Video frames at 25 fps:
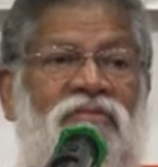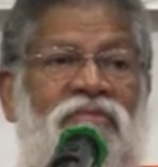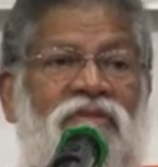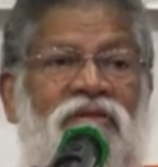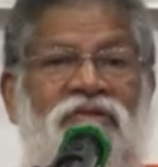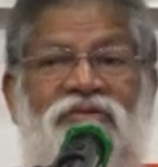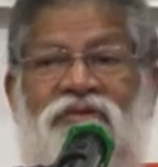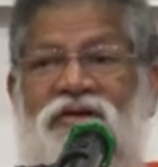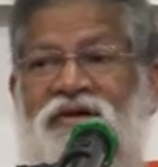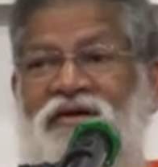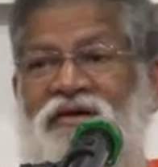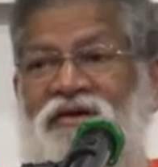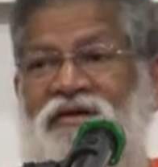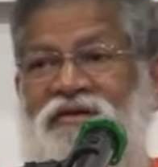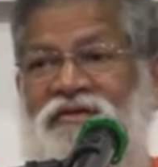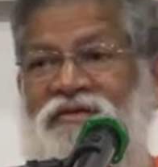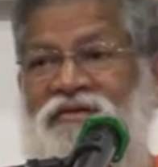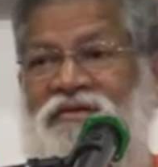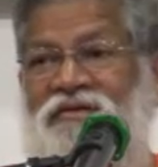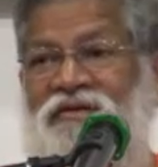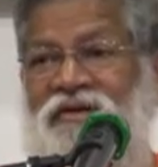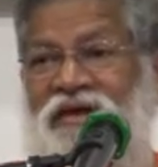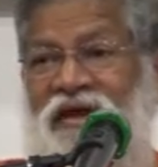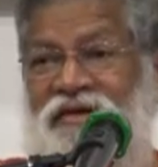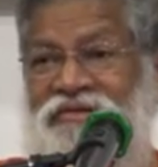Isn't it?
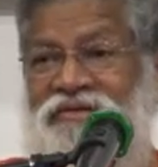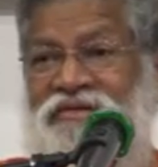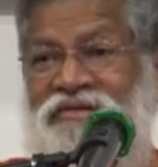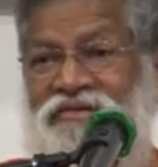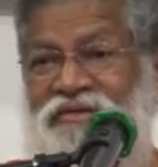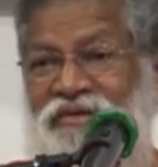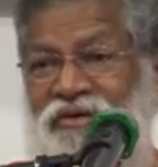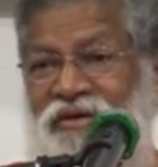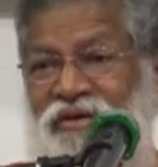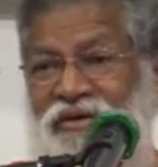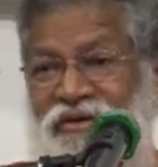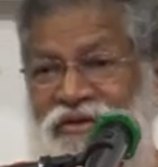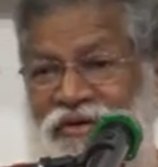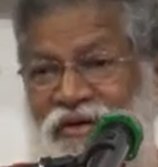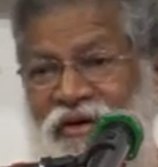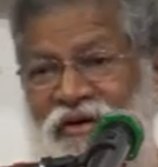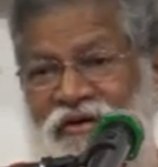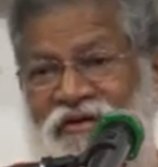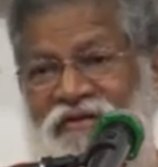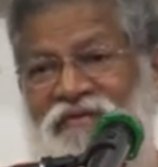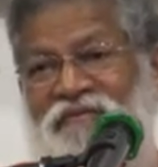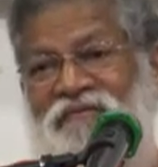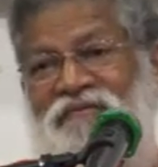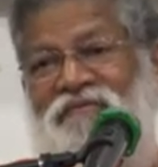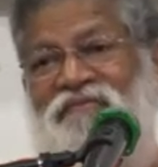Yes or
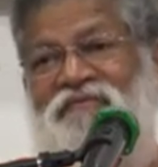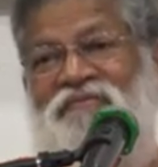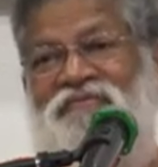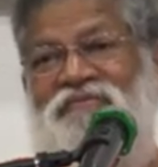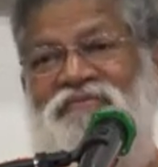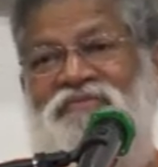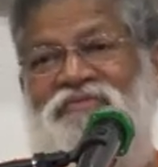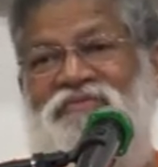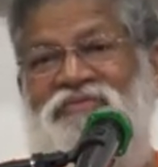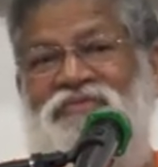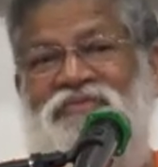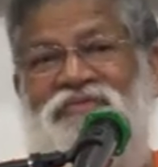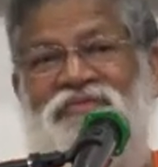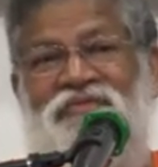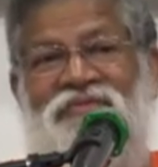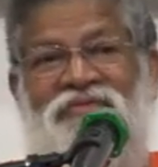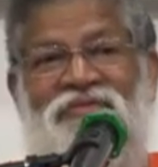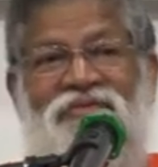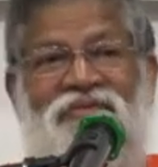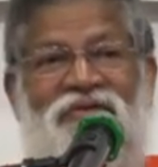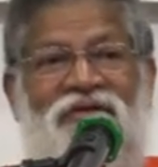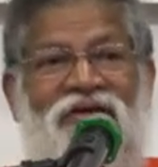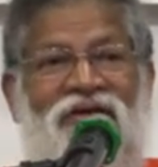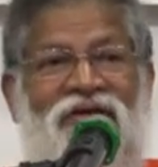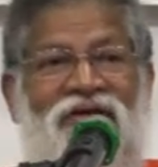no.
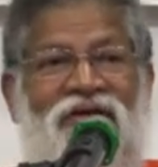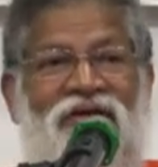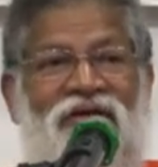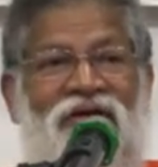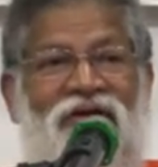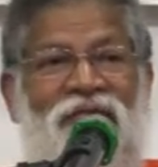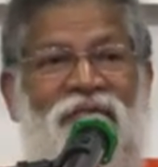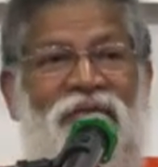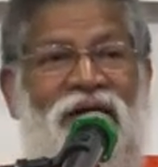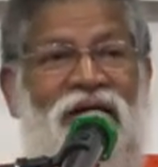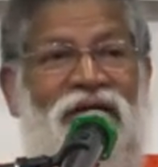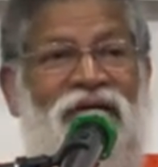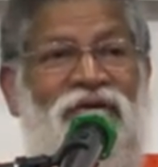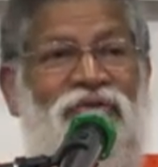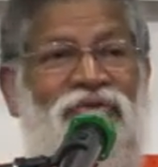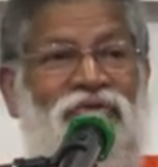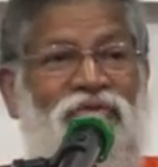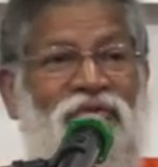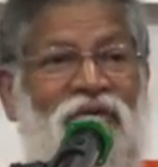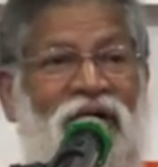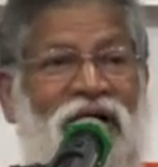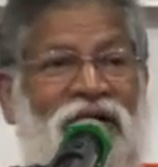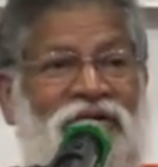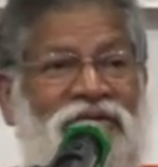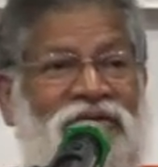But a
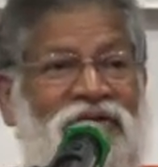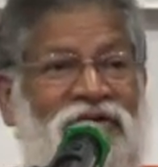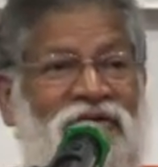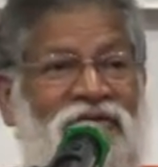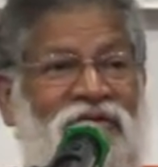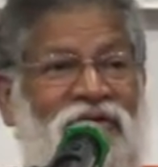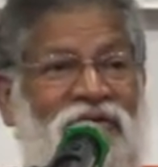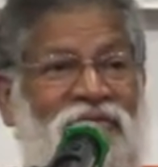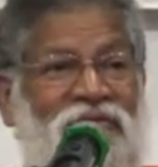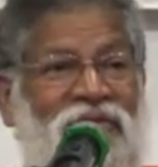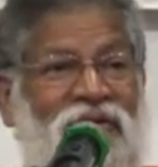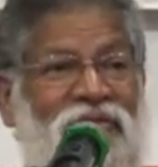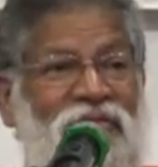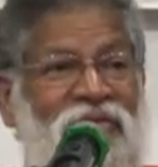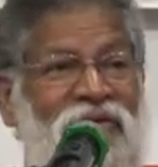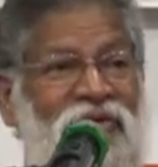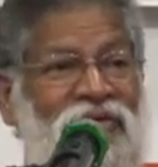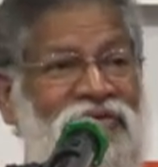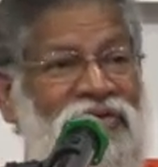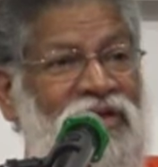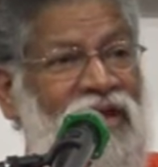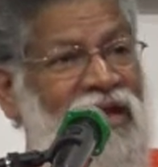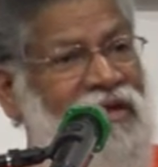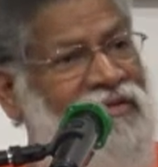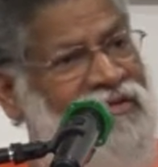Hindu answer will be
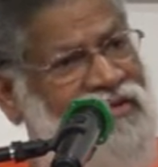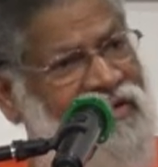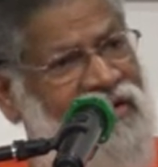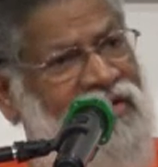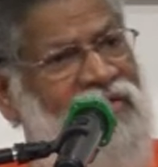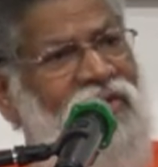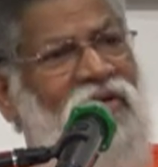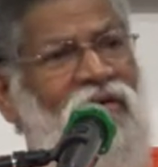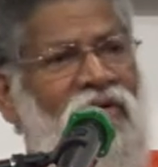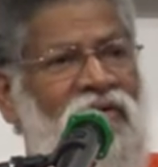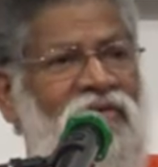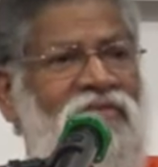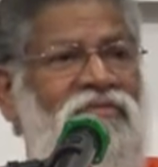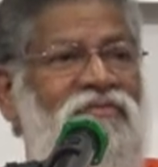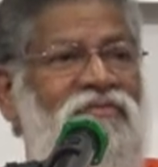both yes and no.